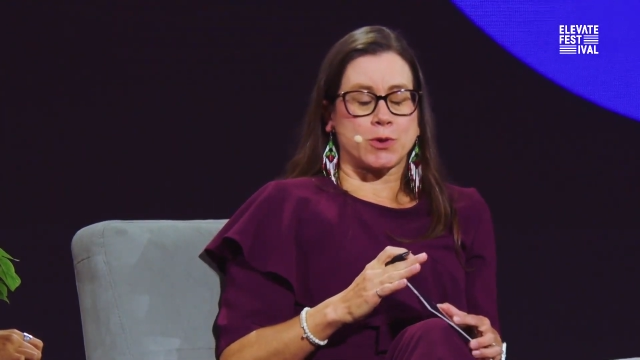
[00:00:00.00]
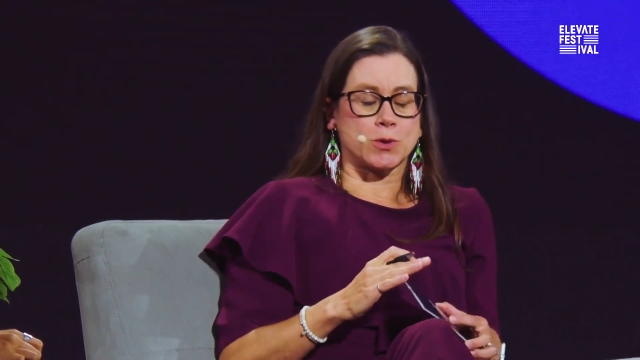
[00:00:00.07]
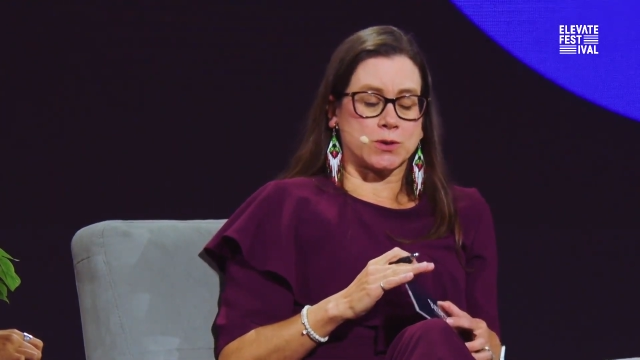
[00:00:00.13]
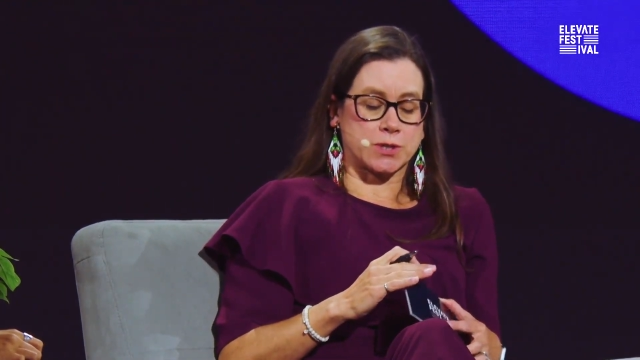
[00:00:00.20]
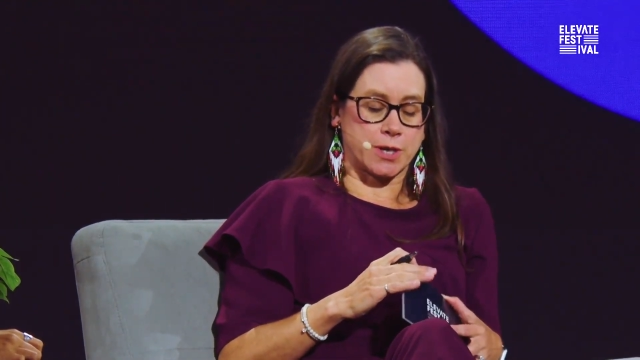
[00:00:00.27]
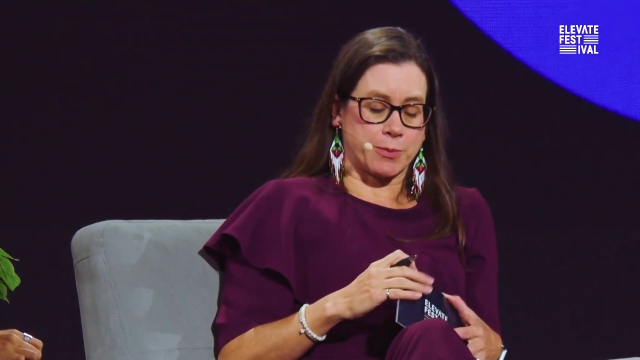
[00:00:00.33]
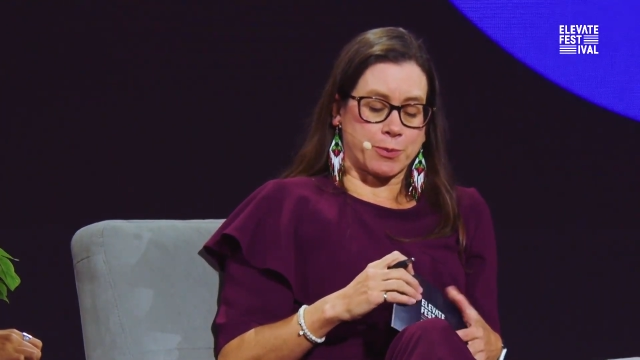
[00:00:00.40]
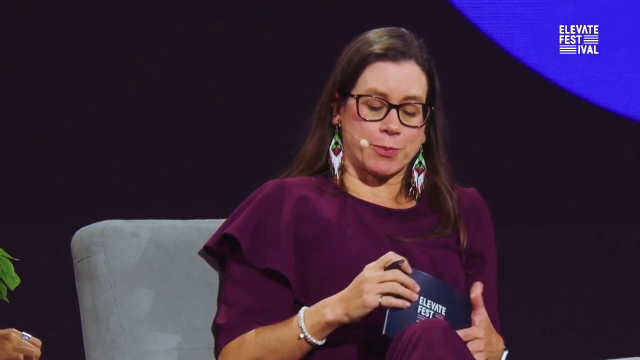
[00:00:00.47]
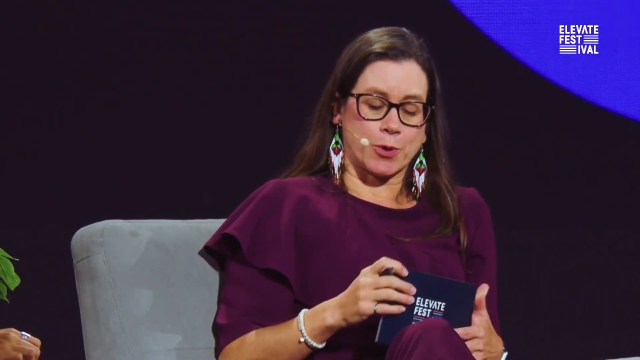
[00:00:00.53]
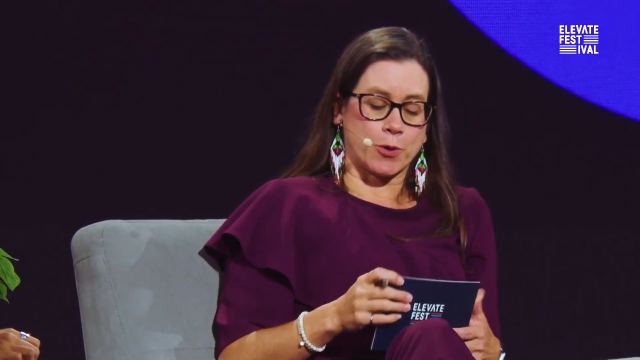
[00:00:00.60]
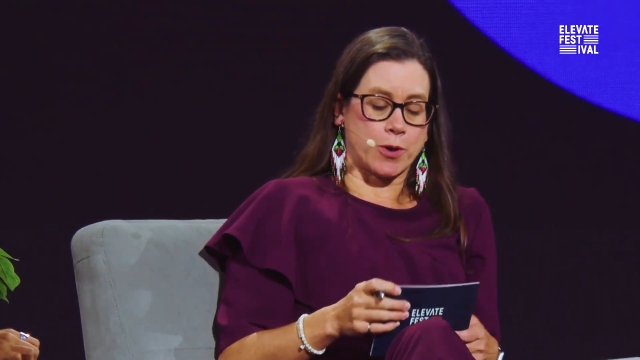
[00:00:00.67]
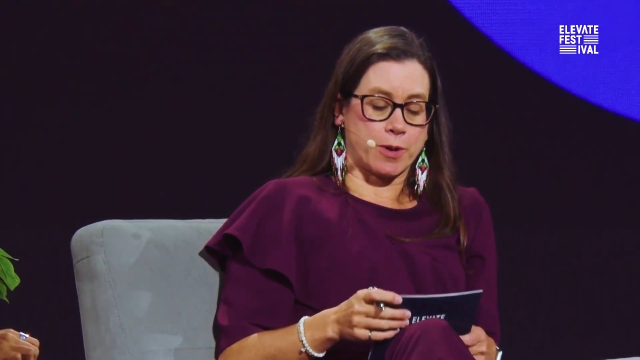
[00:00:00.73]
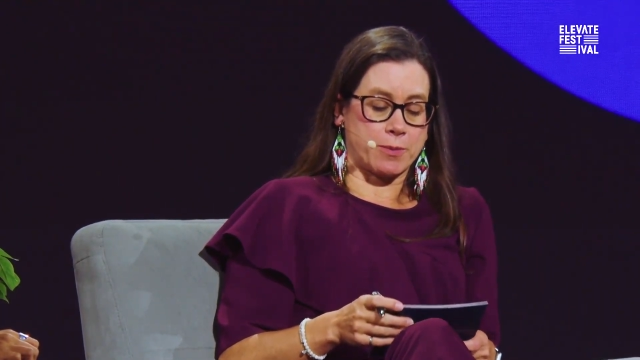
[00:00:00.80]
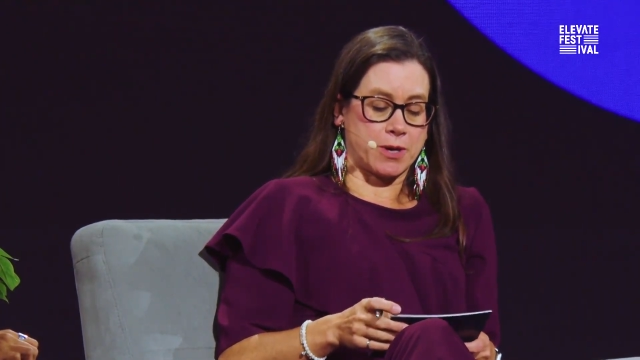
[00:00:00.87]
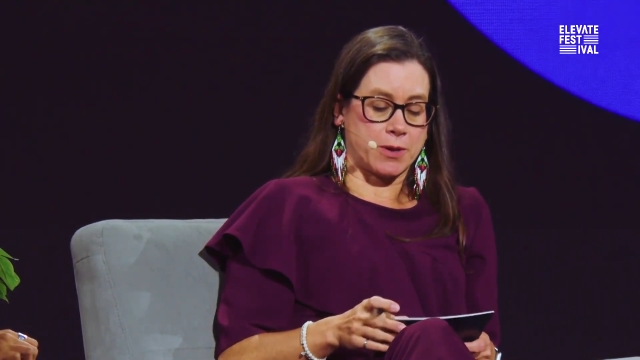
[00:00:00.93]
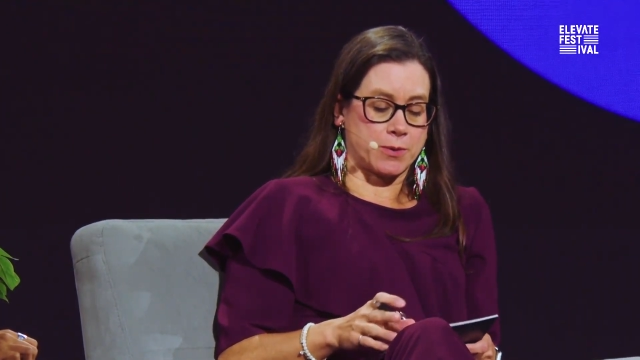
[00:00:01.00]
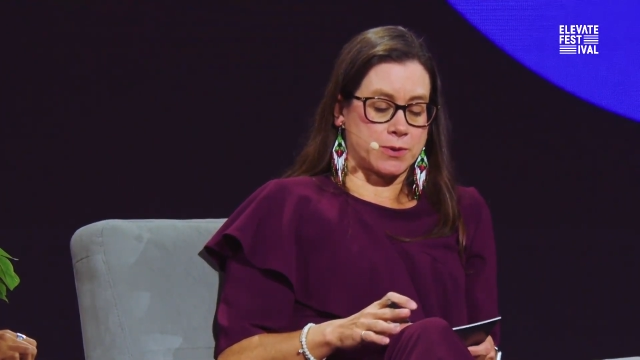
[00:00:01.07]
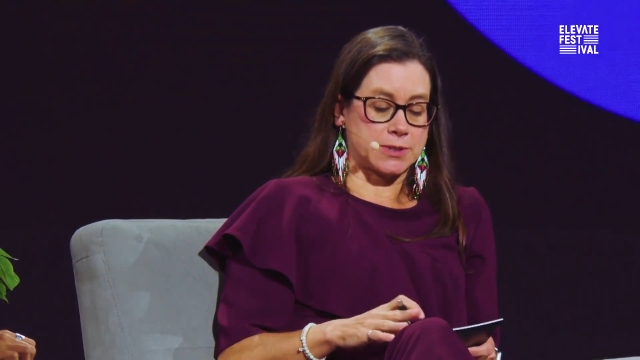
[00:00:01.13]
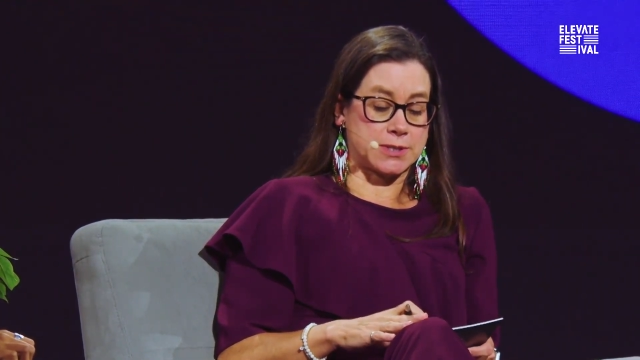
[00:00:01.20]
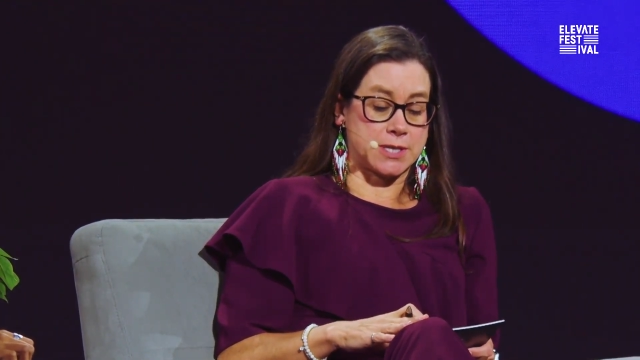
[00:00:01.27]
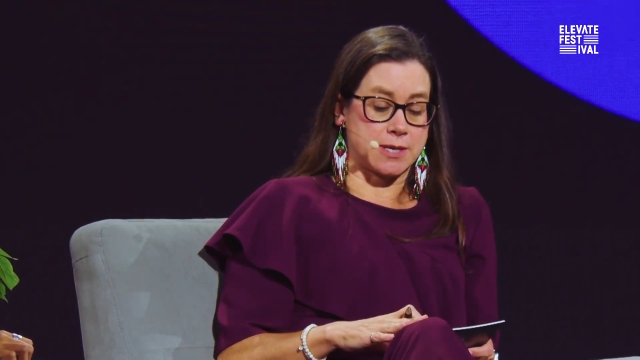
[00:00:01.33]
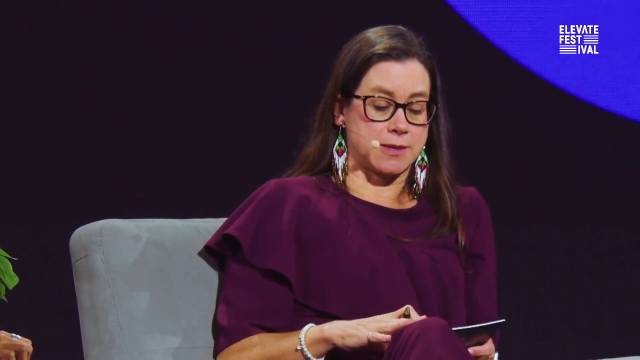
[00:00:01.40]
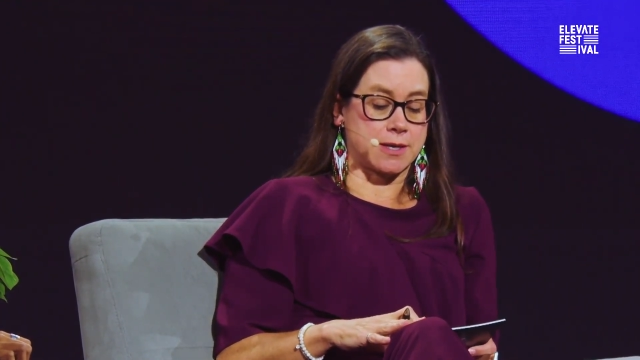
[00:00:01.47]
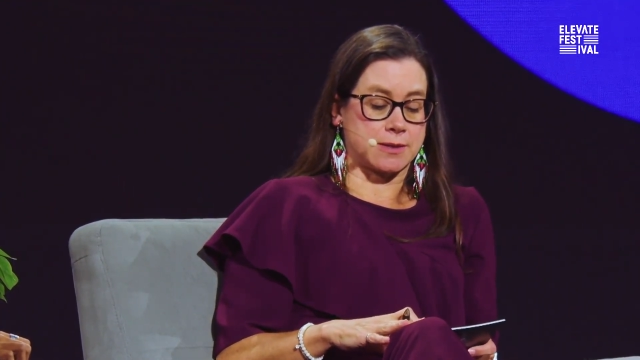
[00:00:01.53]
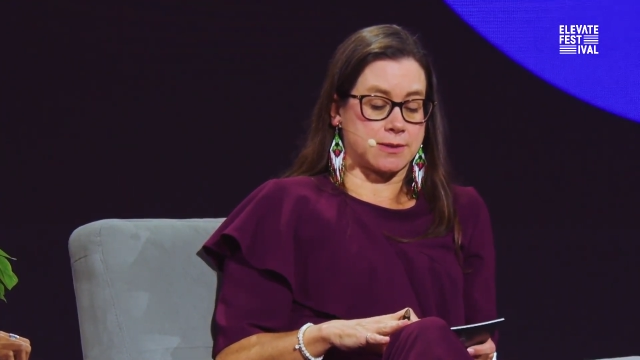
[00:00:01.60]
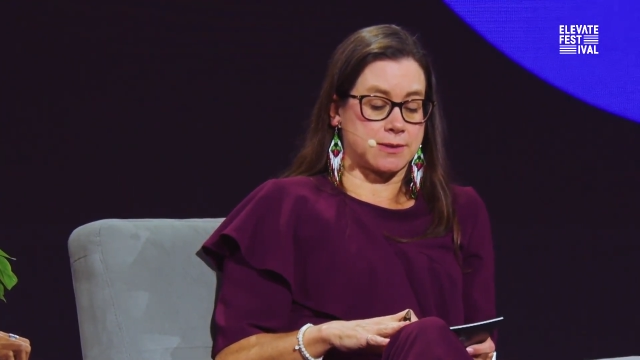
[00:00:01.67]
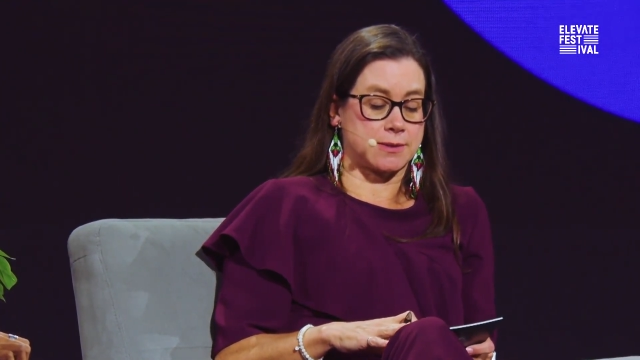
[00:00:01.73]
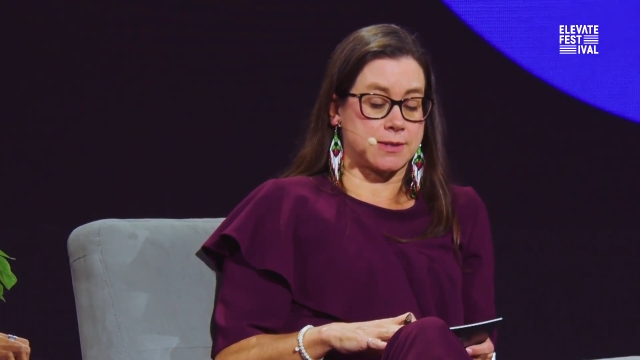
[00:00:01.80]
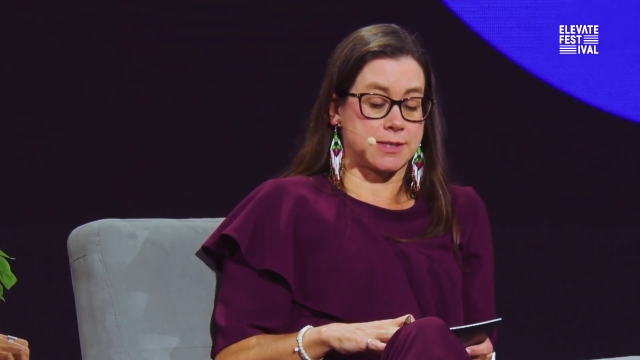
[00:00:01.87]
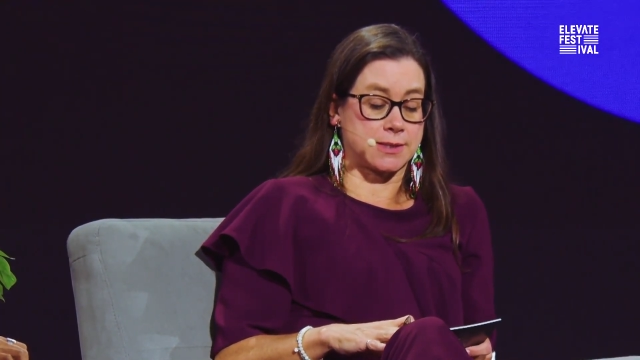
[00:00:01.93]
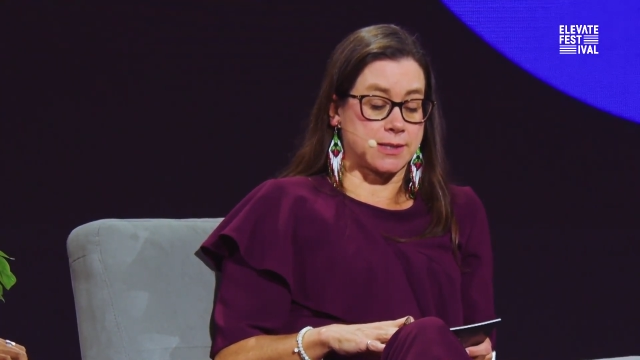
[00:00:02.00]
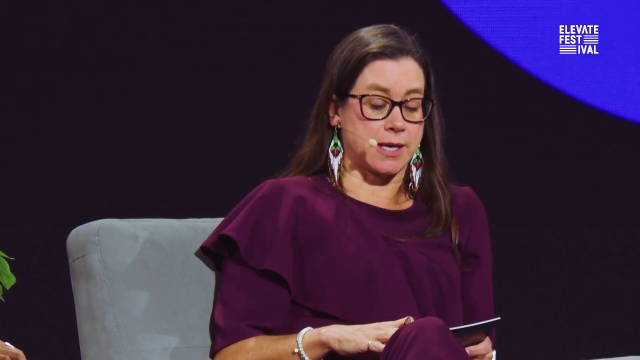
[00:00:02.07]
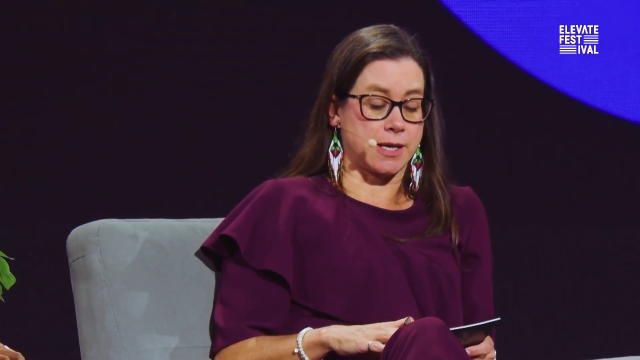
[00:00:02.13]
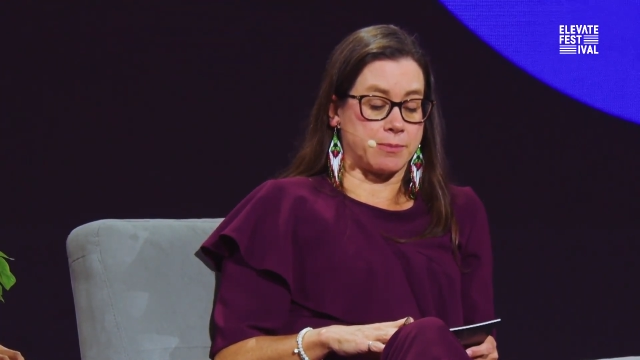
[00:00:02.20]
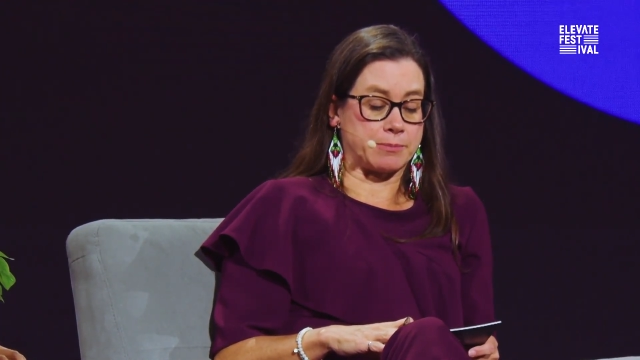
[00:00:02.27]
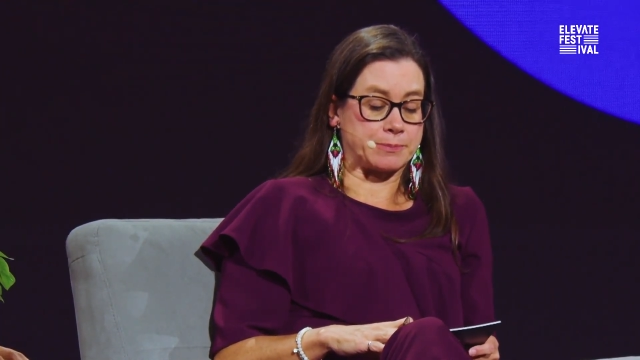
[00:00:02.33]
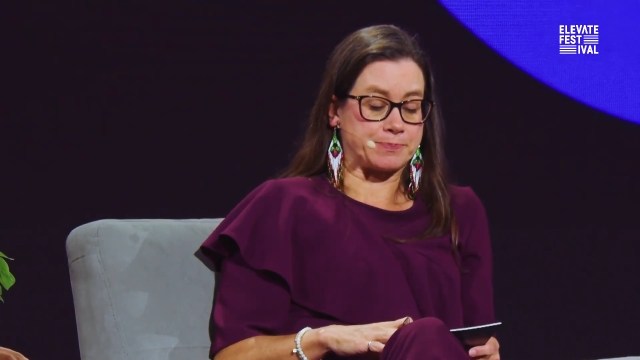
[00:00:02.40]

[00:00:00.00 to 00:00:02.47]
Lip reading: those type of programming. We're seeing the same.